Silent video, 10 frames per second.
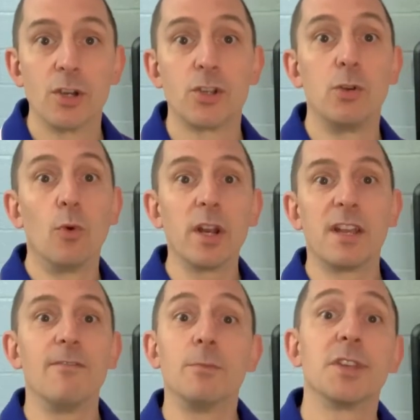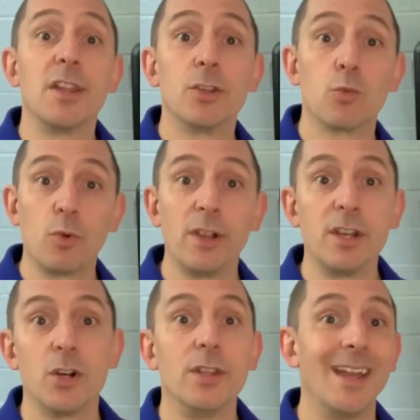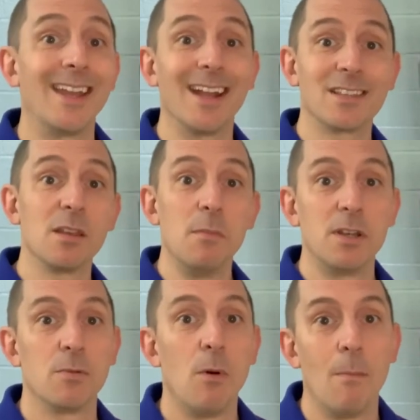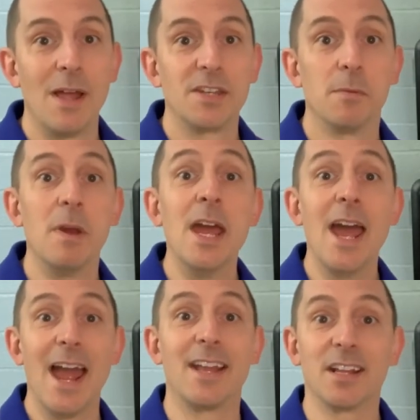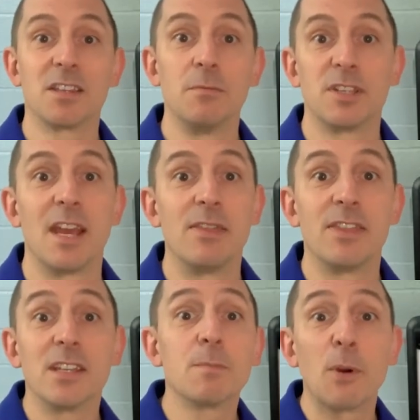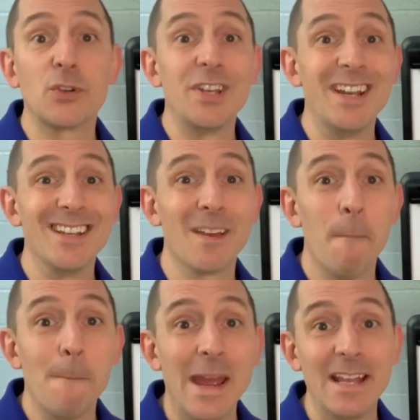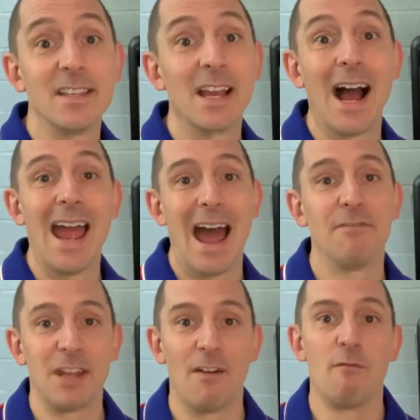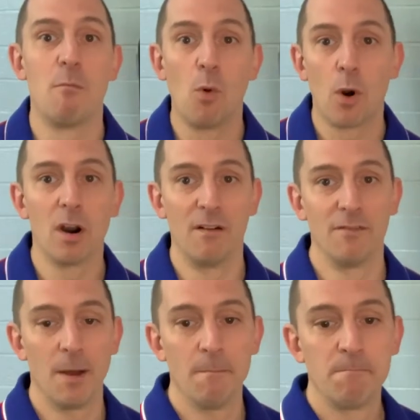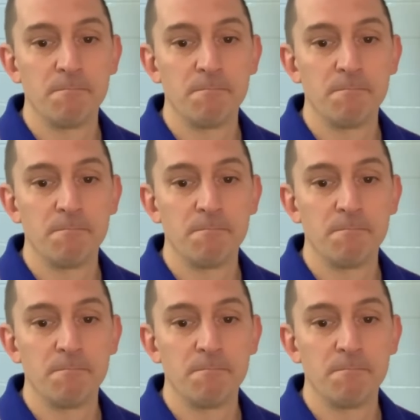So you want to give them something that's really good, that gets them into momentum and gets them to say, this person is amazing. I have to have more of them.